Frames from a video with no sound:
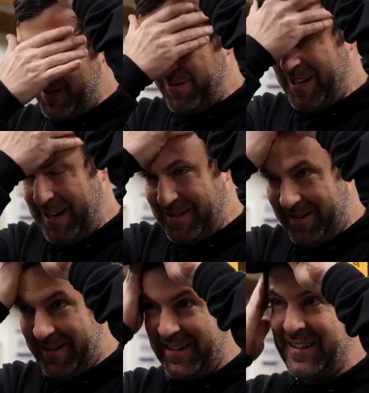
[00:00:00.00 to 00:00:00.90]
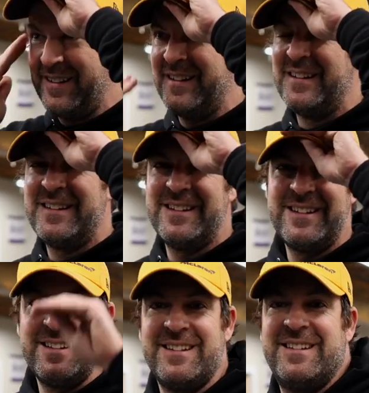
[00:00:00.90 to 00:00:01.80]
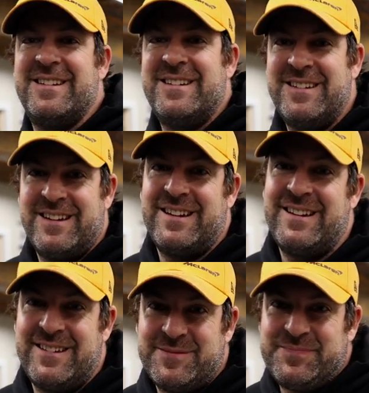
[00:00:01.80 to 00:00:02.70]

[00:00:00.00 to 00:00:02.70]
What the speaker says: Dual overhead cam V8,